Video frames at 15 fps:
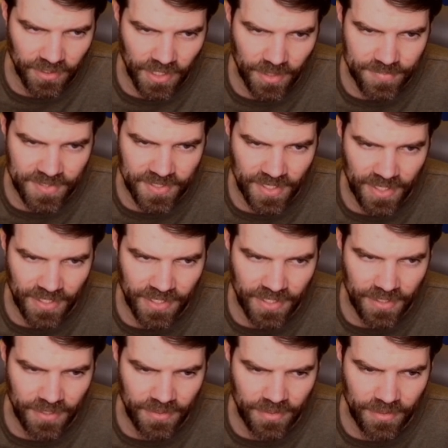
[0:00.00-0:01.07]
ups
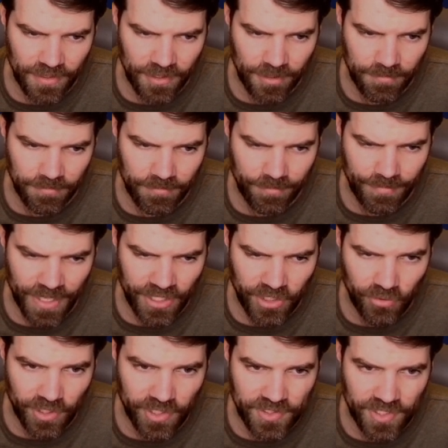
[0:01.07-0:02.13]
in my
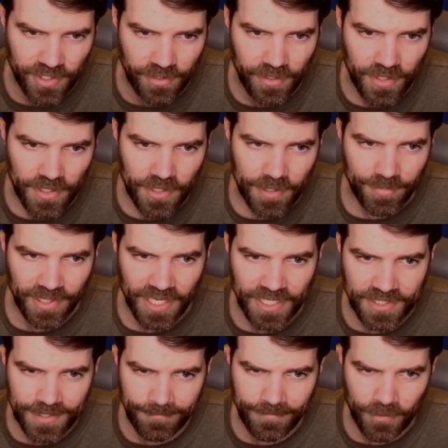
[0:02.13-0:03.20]
units here, but I
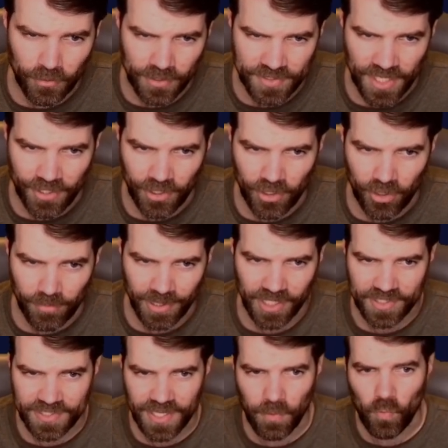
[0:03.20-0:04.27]
did focus on her
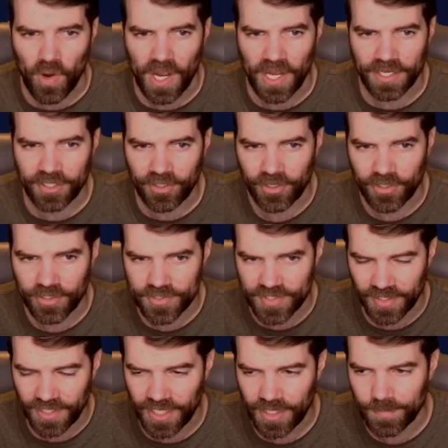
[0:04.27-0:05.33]
because I wanted her to
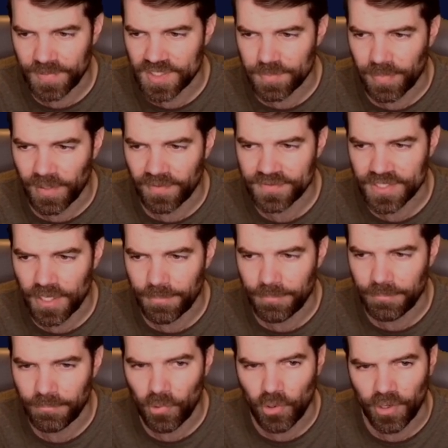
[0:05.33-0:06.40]
keep these buffs up
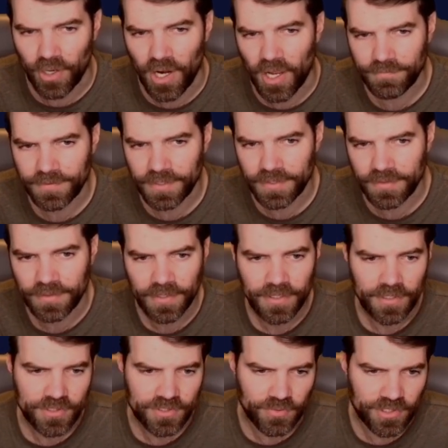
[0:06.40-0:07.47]
more often.
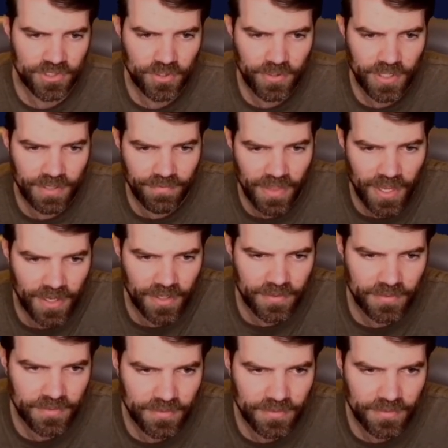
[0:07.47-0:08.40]
So I do have that